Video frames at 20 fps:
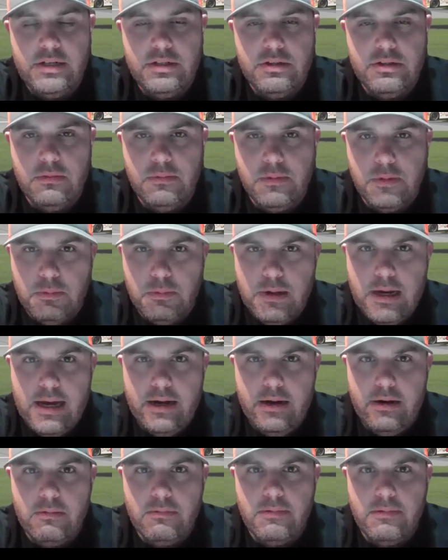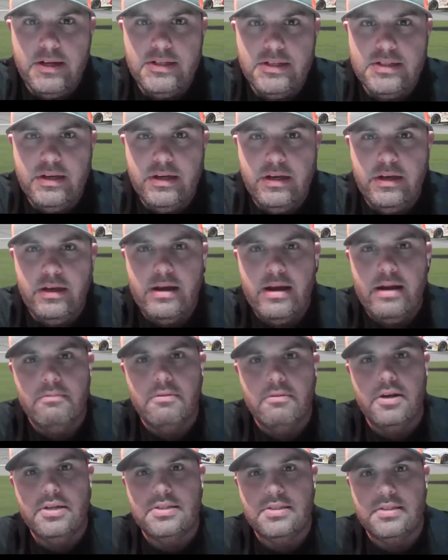I drove with Rad Air Racing. I
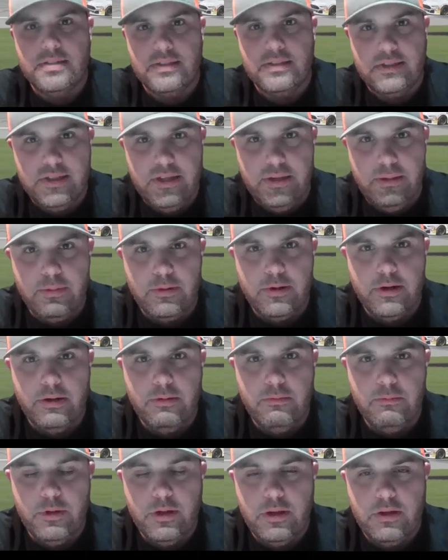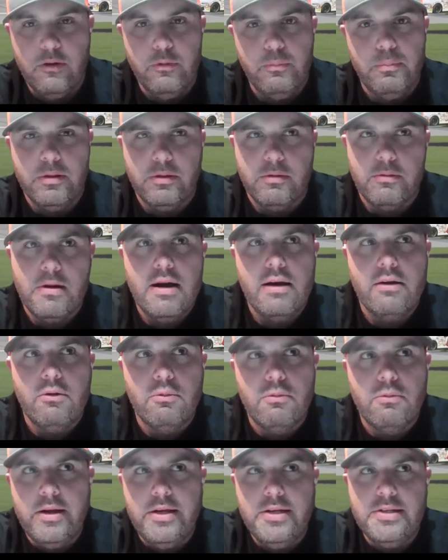raced at Sebring with Open
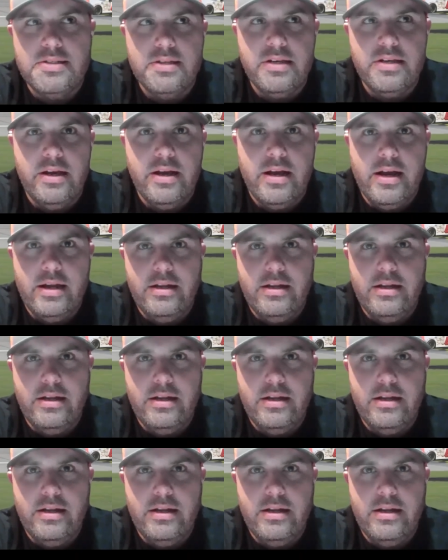Throttle Racing.